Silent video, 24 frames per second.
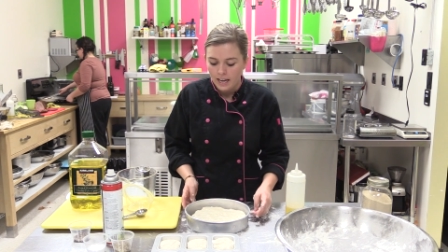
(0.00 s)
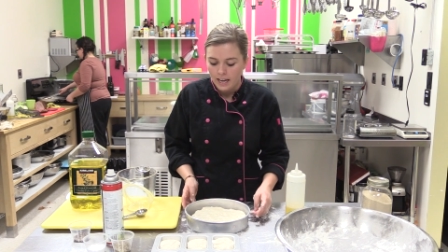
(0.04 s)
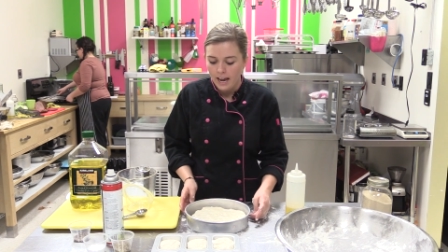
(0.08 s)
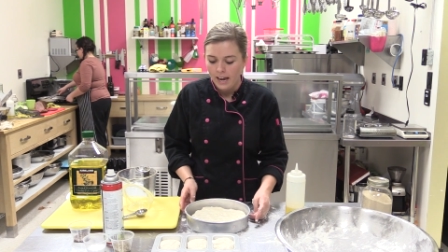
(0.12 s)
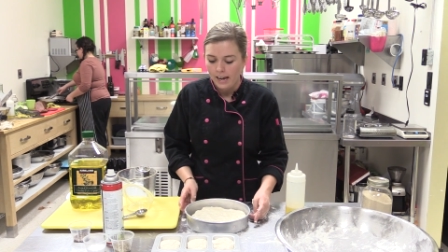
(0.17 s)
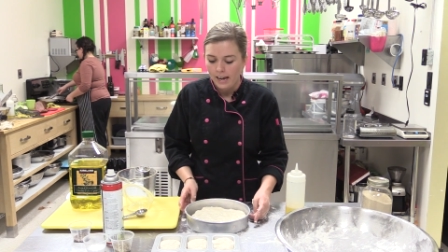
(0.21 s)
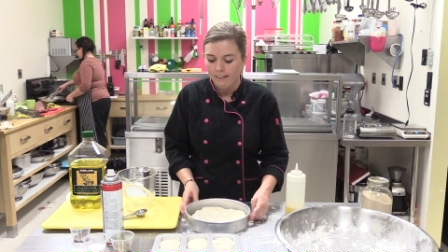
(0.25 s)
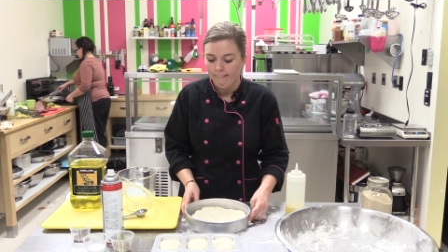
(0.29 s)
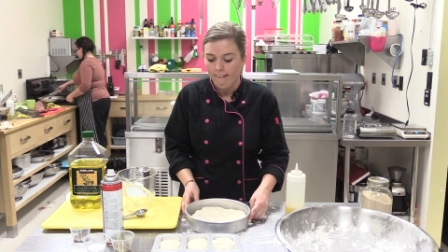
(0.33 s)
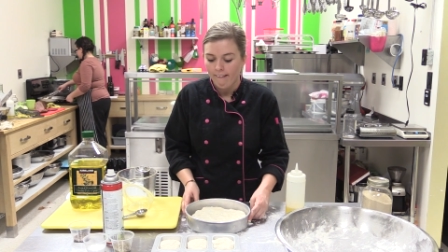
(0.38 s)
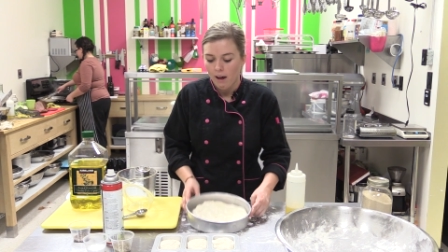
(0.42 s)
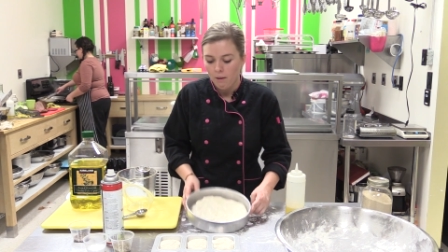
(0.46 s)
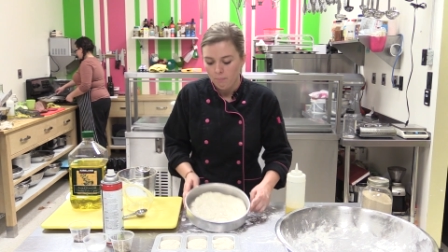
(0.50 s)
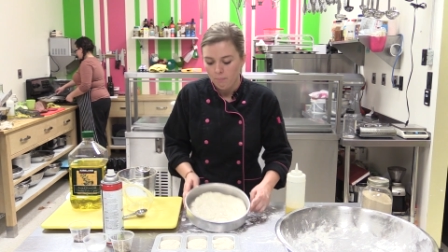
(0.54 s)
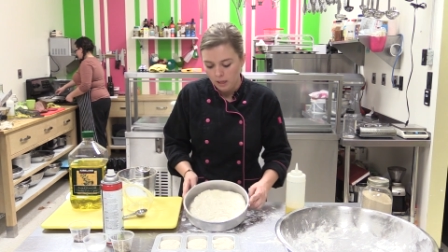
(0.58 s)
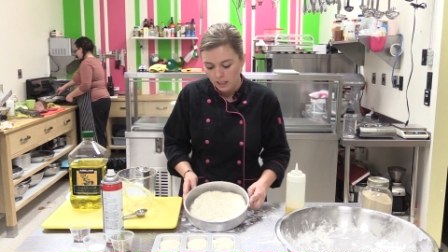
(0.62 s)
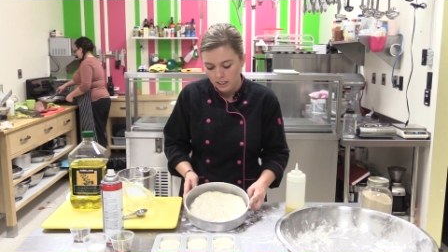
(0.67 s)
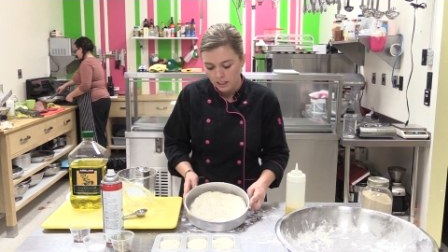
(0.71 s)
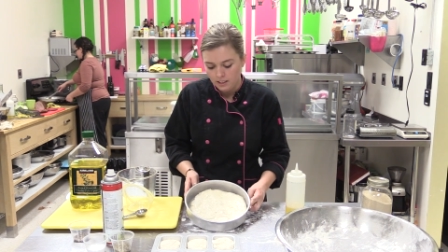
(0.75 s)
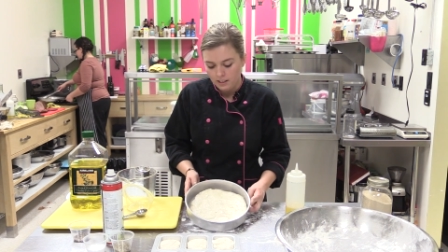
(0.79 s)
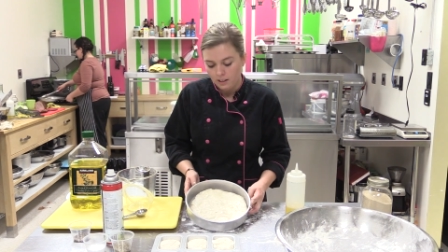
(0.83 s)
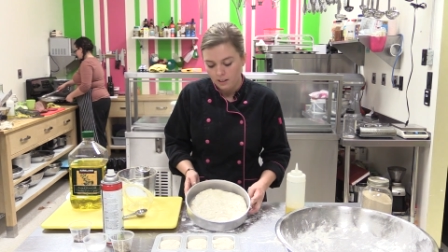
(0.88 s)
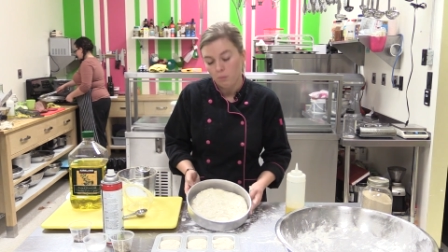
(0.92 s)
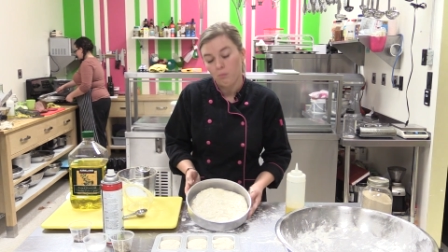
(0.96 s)
and that
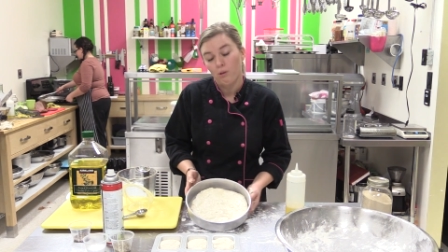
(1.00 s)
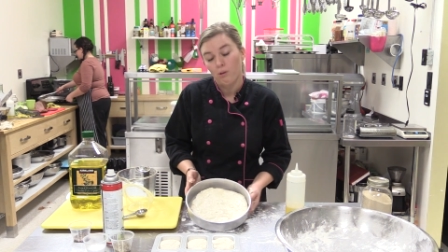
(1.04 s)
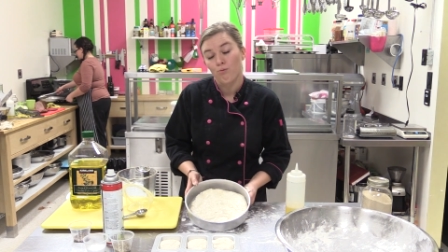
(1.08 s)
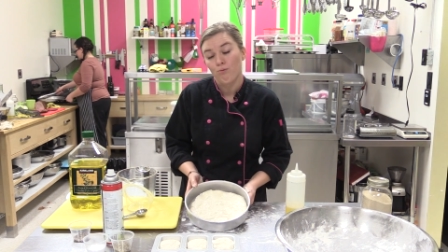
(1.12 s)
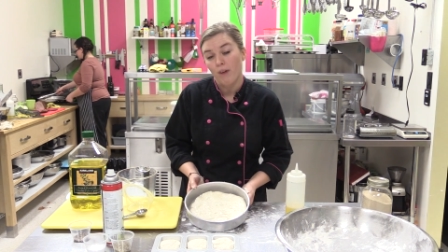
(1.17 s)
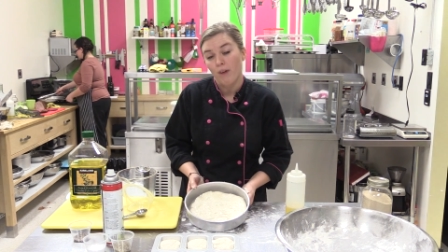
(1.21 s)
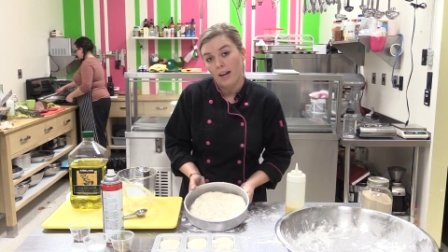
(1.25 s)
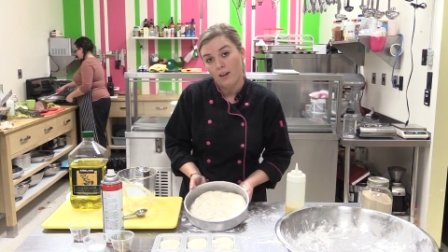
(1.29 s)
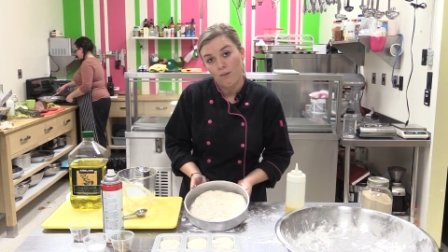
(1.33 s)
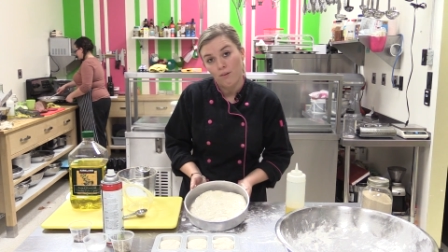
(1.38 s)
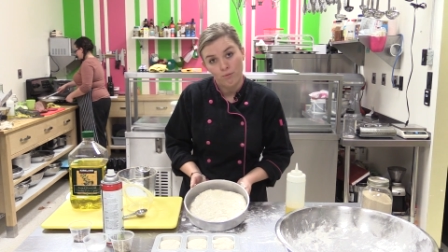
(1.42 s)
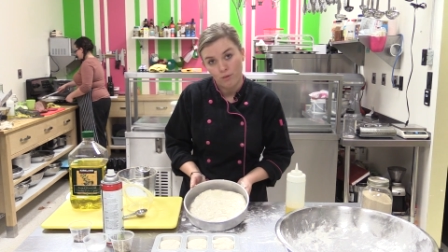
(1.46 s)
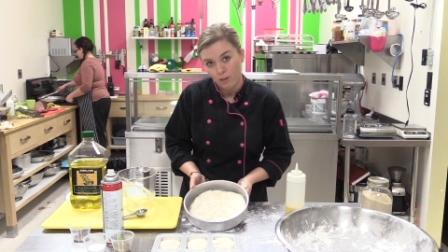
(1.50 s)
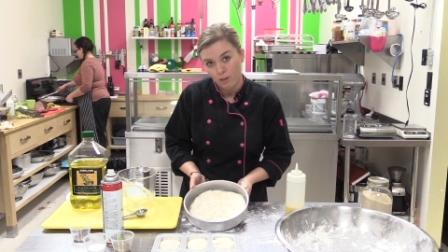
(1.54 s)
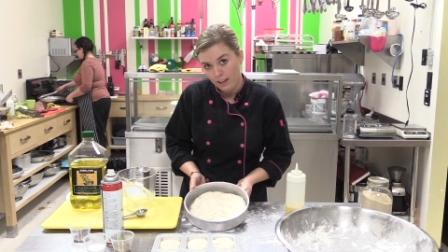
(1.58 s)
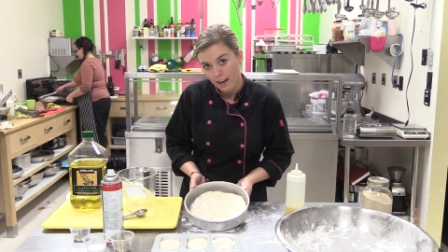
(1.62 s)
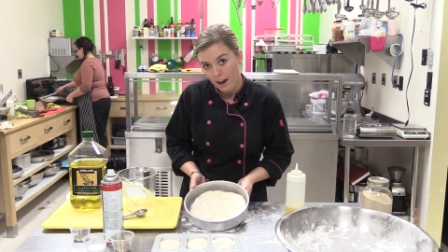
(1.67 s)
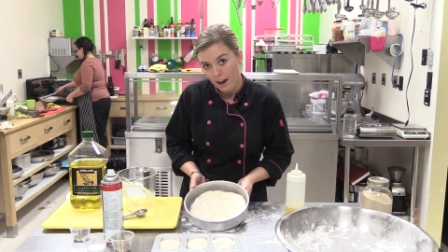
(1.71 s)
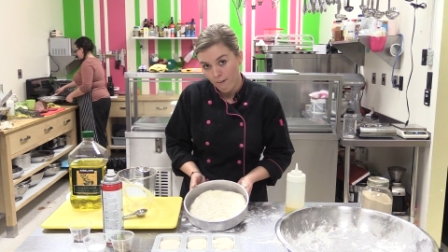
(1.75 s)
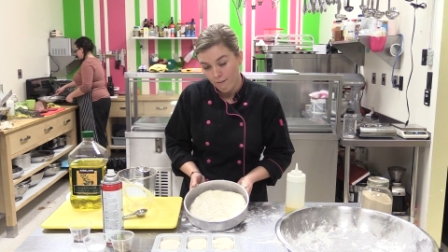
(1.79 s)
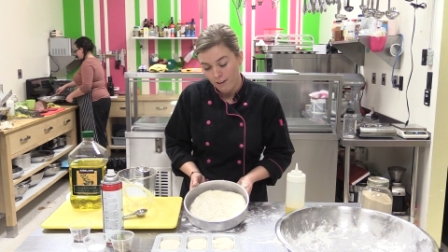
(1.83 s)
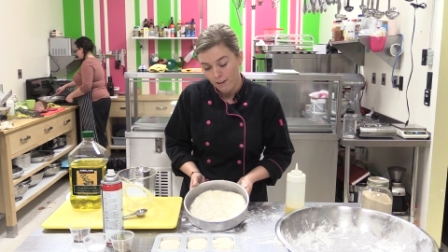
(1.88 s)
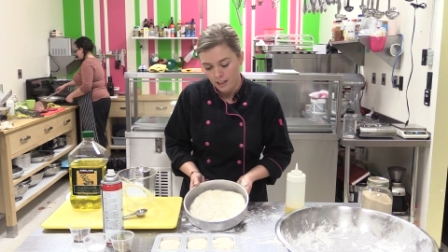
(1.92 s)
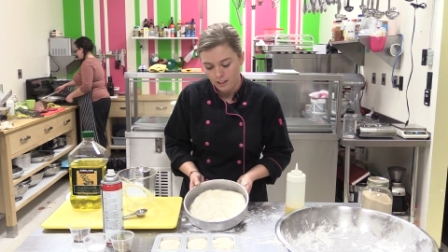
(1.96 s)
means it'll be ready for the
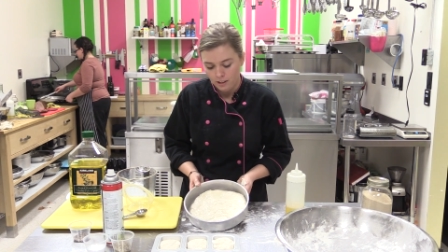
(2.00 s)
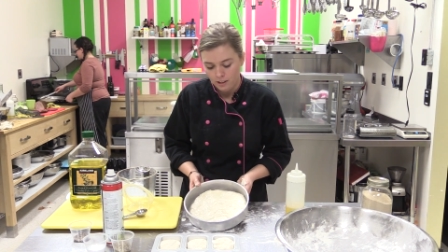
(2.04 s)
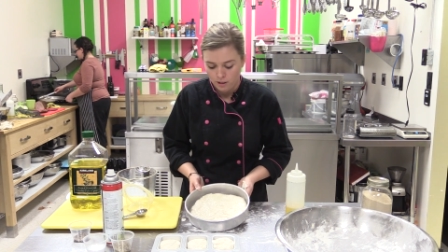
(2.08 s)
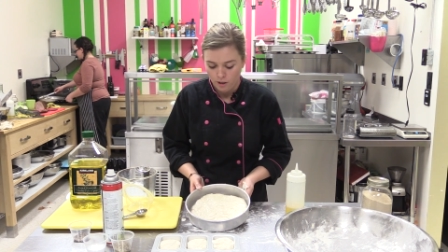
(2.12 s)
oven.